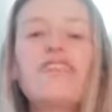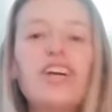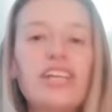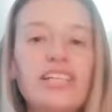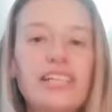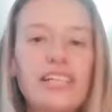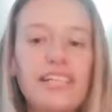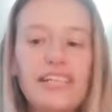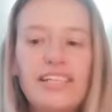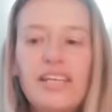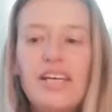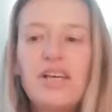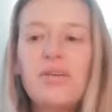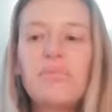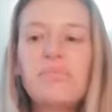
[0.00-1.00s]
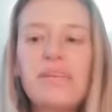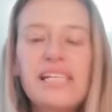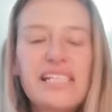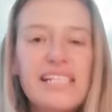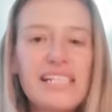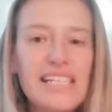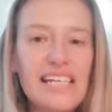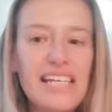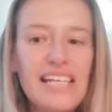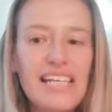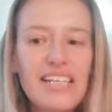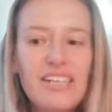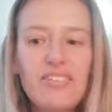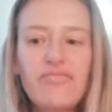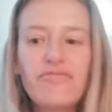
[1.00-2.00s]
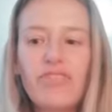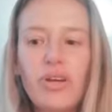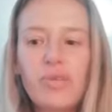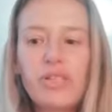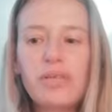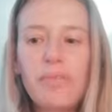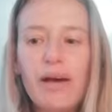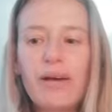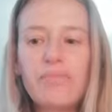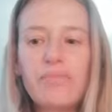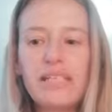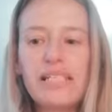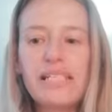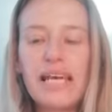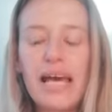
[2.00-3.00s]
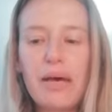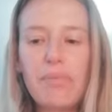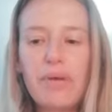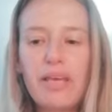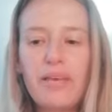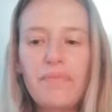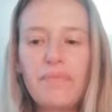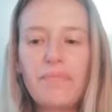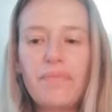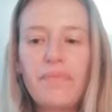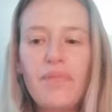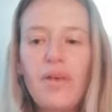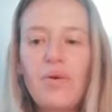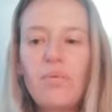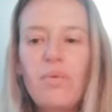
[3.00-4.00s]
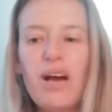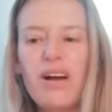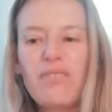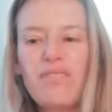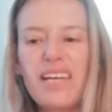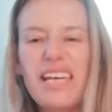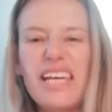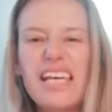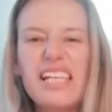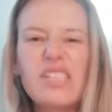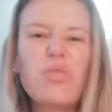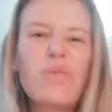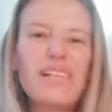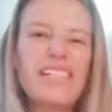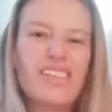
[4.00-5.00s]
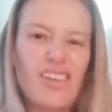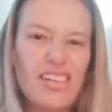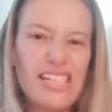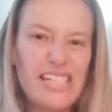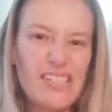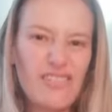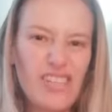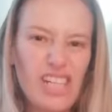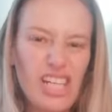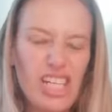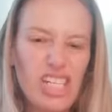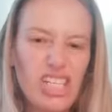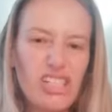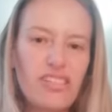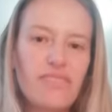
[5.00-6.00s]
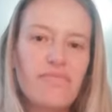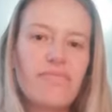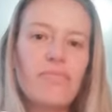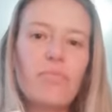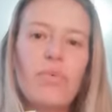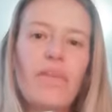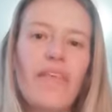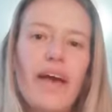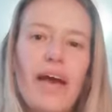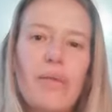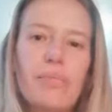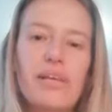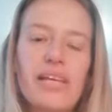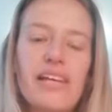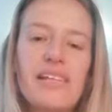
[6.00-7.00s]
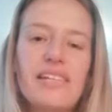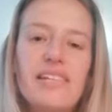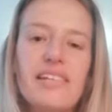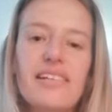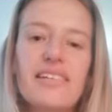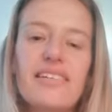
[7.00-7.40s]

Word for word: Finally, Mr. Silly wrote about Mr. Happy. Well, it's always nice to finish with a happy ending.